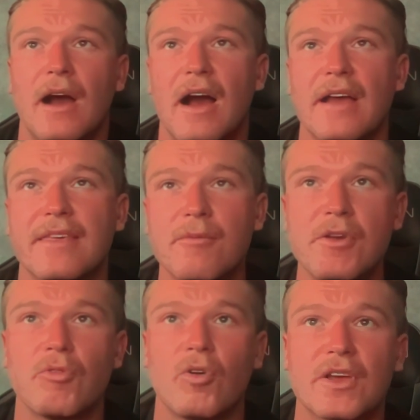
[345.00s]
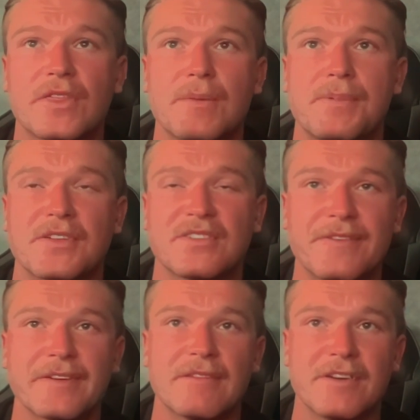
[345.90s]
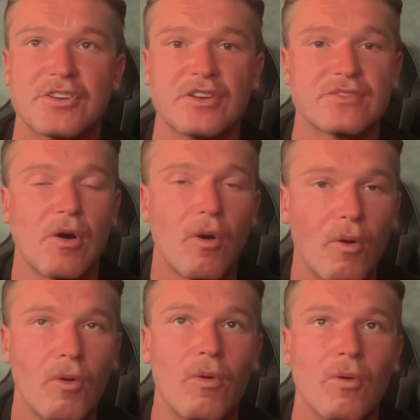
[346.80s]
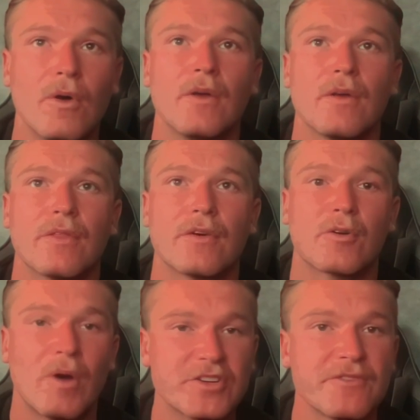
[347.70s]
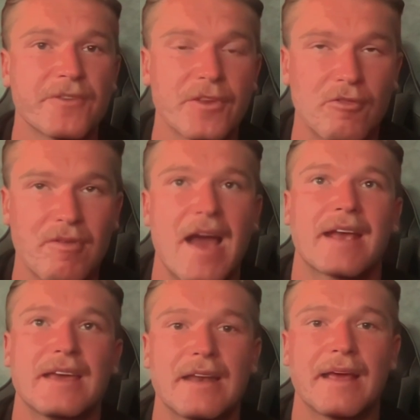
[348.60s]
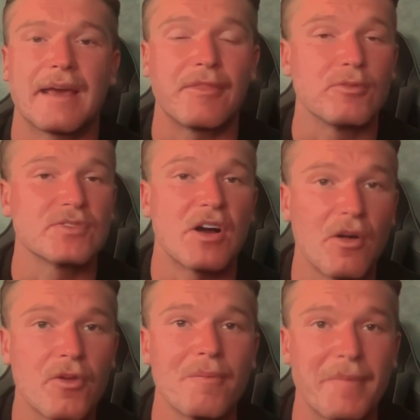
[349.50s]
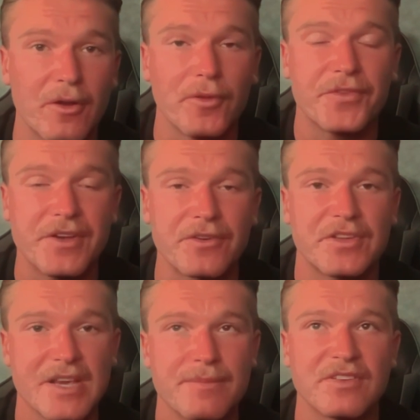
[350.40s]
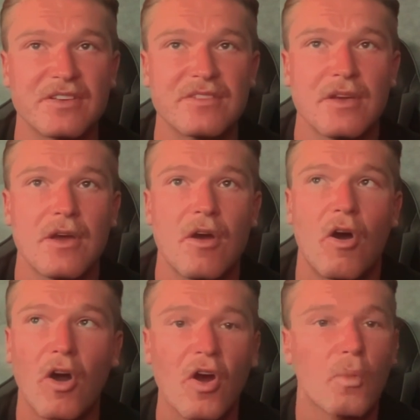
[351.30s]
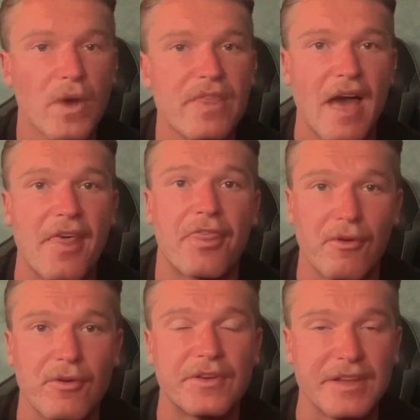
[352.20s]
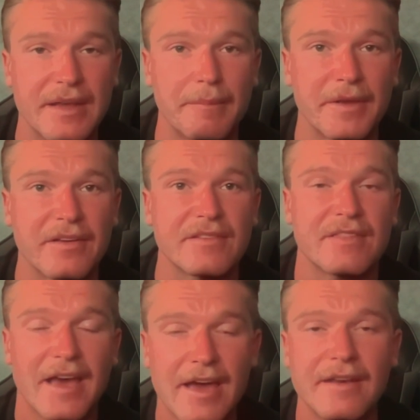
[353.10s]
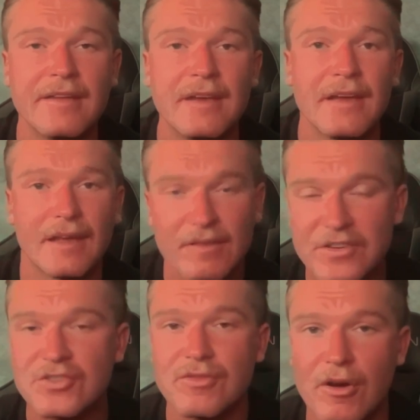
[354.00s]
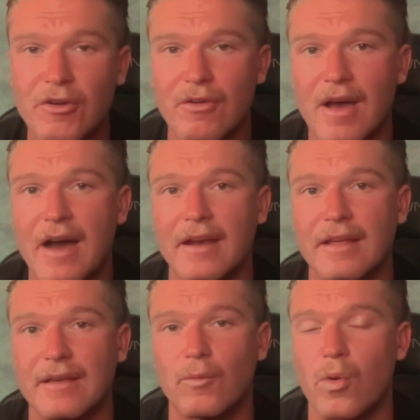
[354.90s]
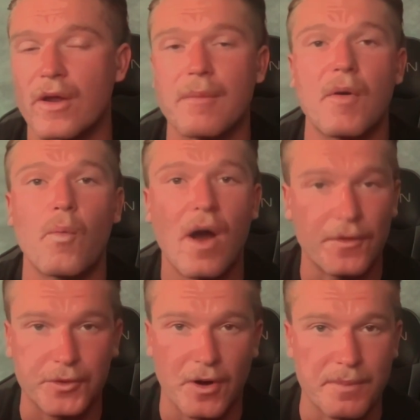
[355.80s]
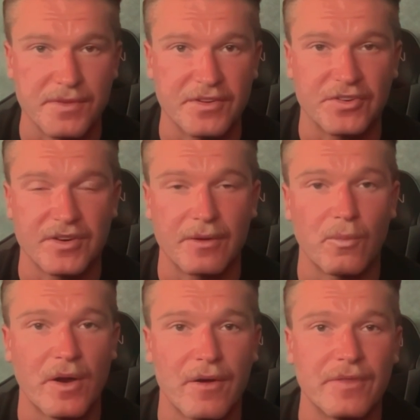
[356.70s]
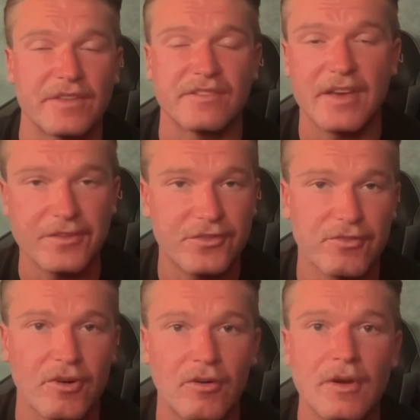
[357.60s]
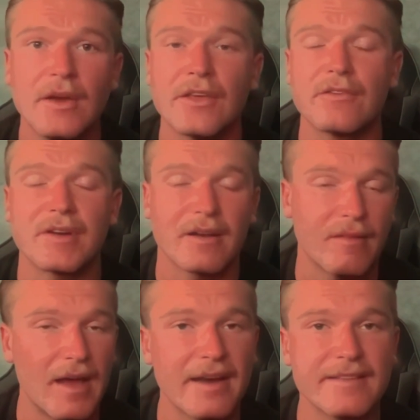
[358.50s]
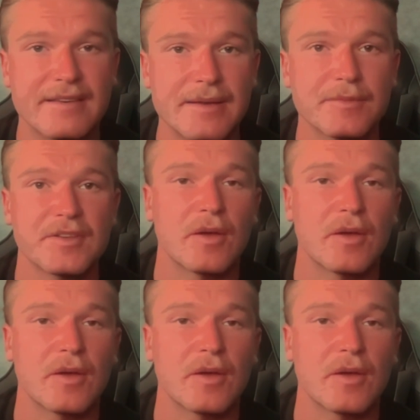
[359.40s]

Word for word: I think when you look at the Pacific Division as a whole, the question for the Kraken and those other middle tier teams is are we that third team? Because then at least you know you're not worrying about wild card positioning. Where in the Central, you've got a lot of teams like